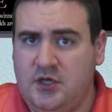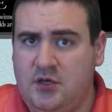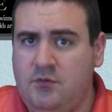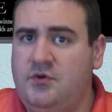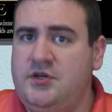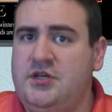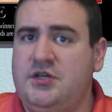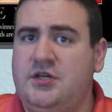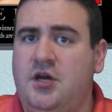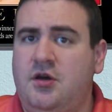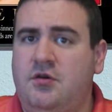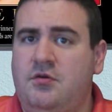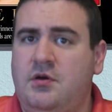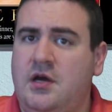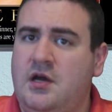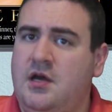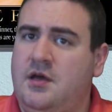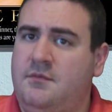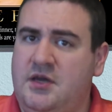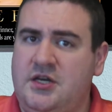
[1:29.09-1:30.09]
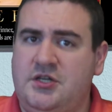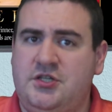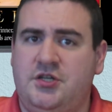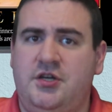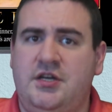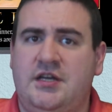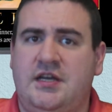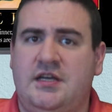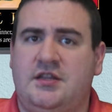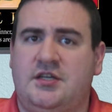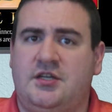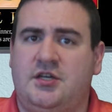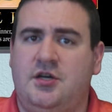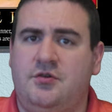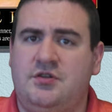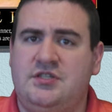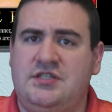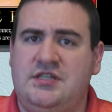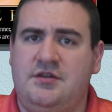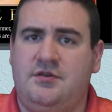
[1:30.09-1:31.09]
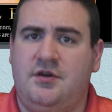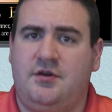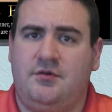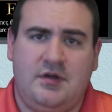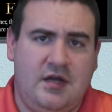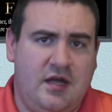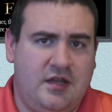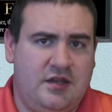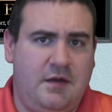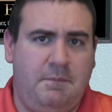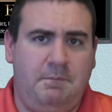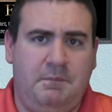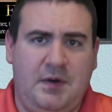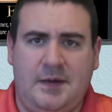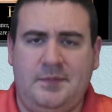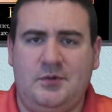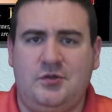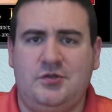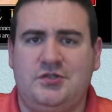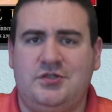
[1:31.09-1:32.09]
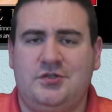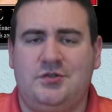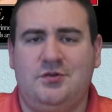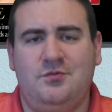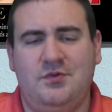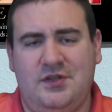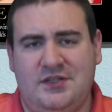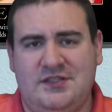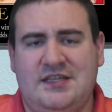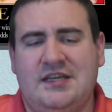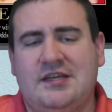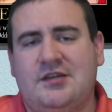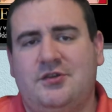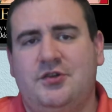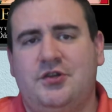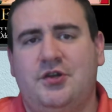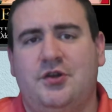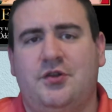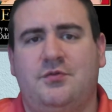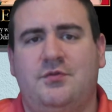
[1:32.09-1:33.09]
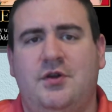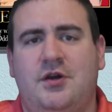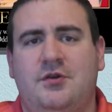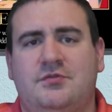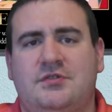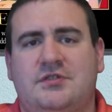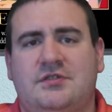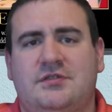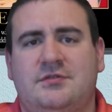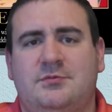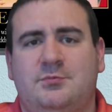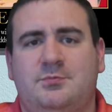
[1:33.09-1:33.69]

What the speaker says: When you go, make sure you get the Coke Zero. The bubbles will tickle your throat.